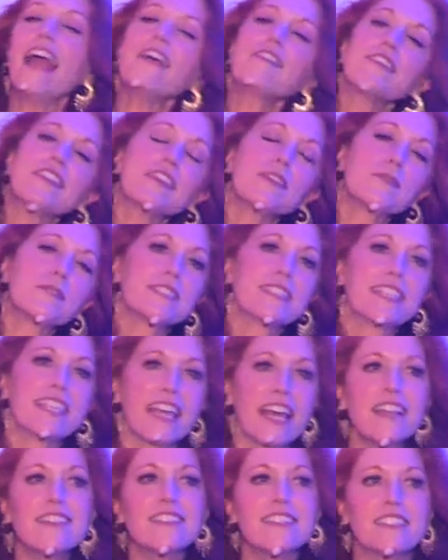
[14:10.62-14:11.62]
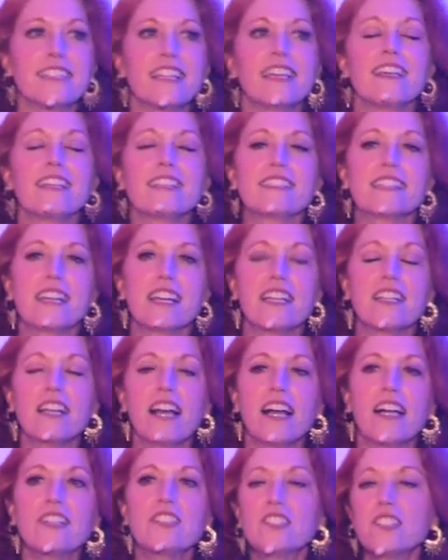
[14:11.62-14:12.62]
everything was against us. And I,
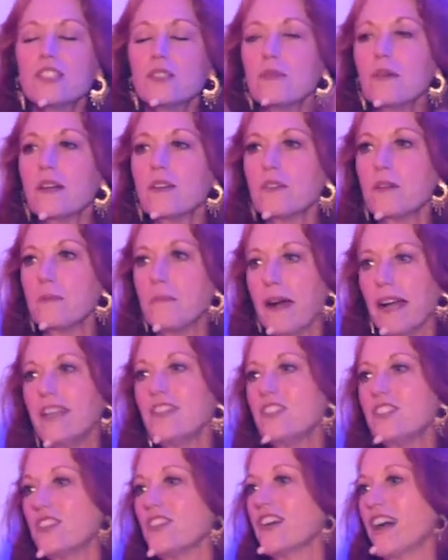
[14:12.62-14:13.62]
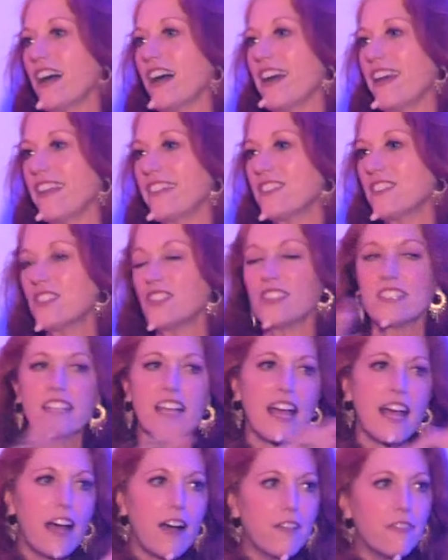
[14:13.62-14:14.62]
I just want to remind you guys just
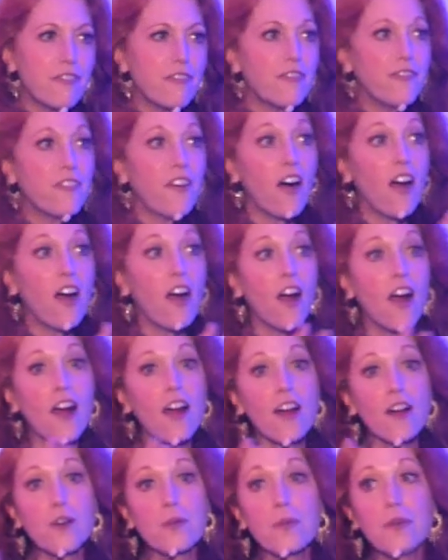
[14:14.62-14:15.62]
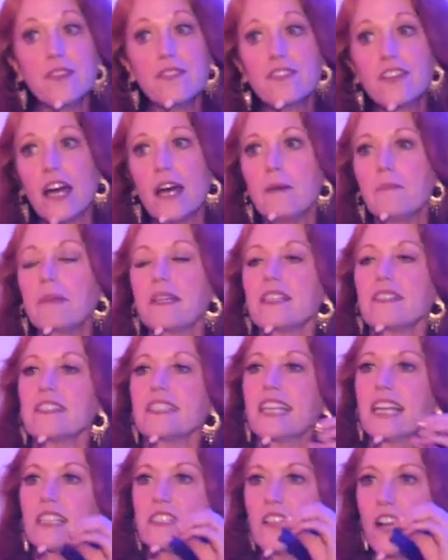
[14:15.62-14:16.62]
how far we've come because
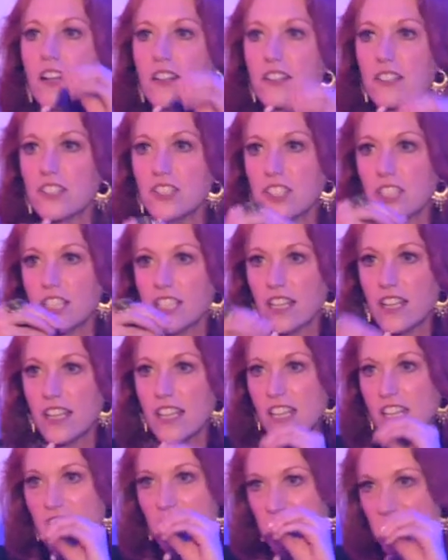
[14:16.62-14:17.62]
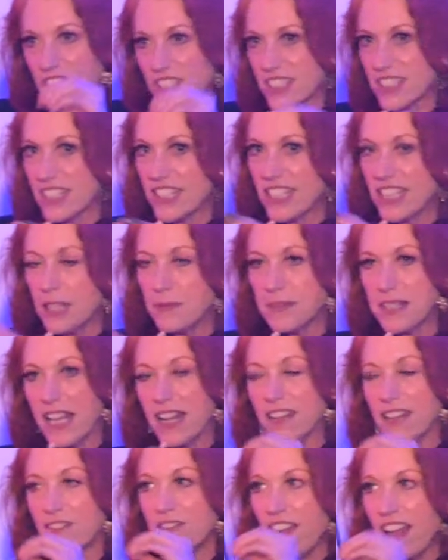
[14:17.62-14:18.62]
technology just keeps
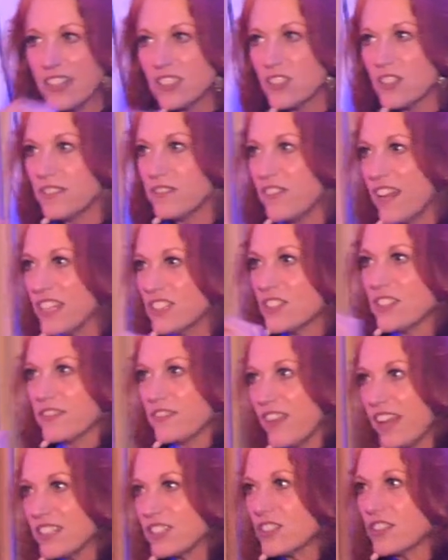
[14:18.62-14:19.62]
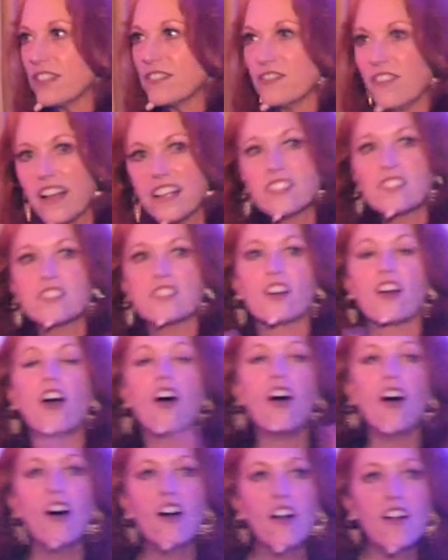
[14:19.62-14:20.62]
getting faster and faster and faster and faster
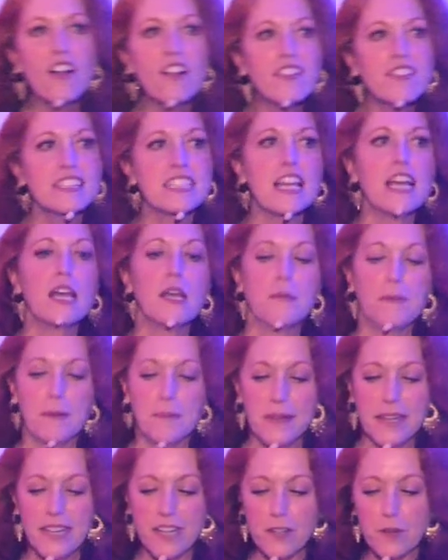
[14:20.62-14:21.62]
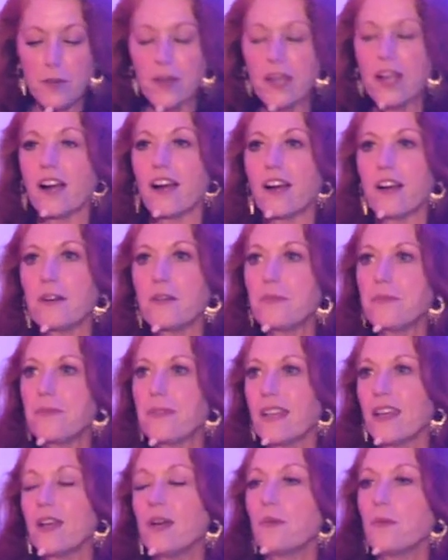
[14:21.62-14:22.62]
all the time. I mean, here we are
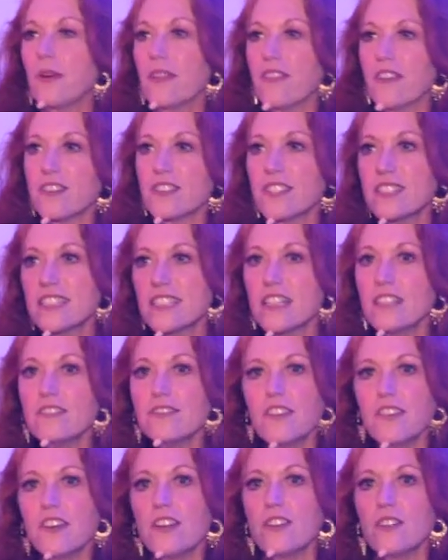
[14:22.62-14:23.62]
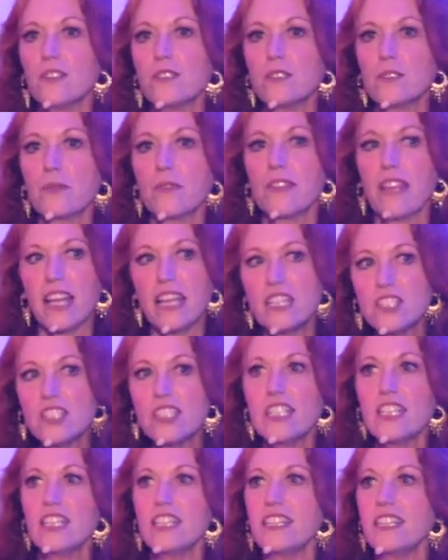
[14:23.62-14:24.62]
with our cell phones, with
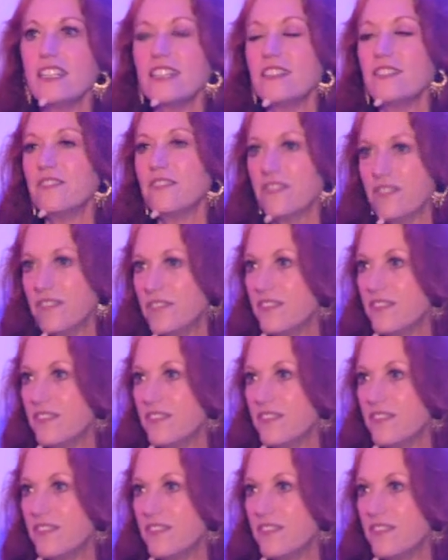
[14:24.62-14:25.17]
HD